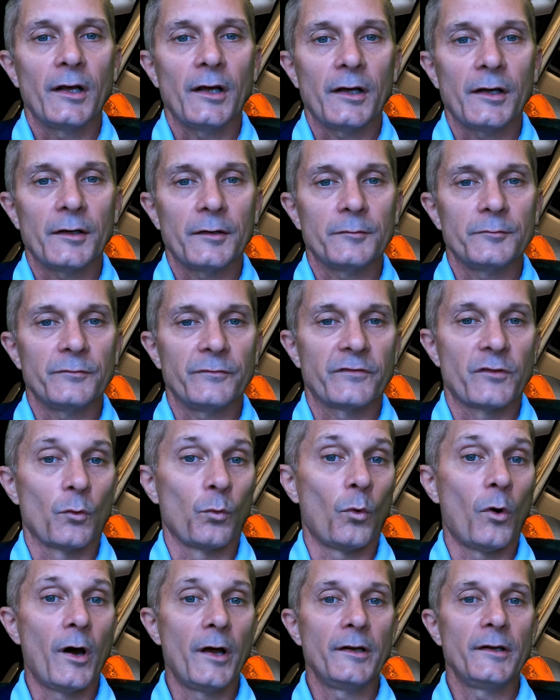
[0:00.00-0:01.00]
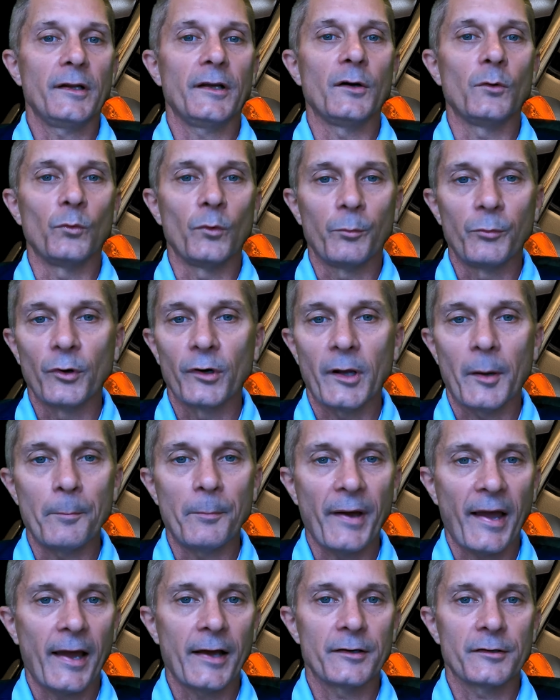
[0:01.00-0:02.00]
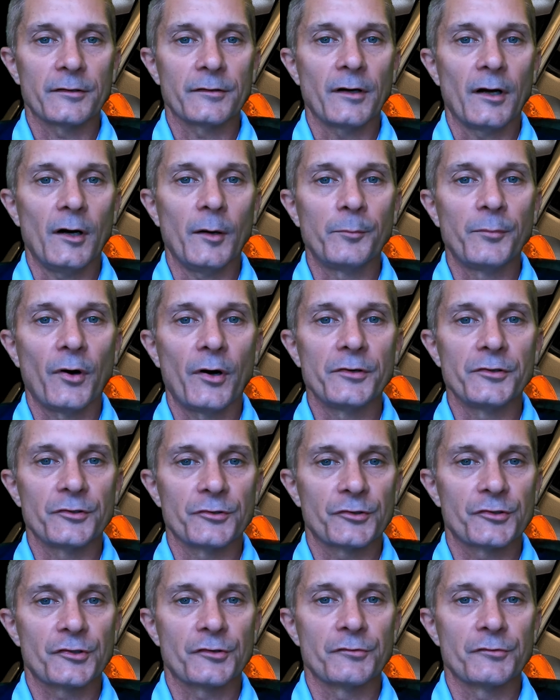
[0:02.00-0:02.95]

For one, it will put a banner up on your